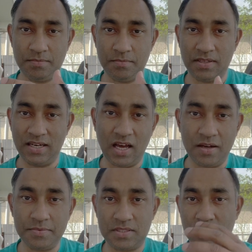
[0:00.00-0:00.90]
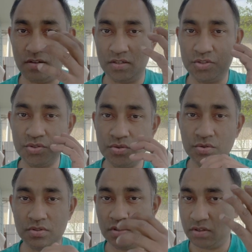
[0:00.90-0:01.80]
gloves or
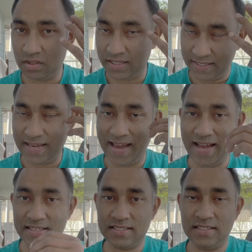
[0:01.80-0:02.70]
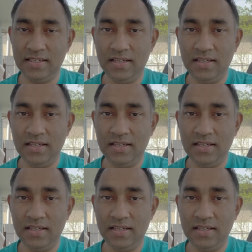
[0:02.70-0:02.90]
toque or like hat.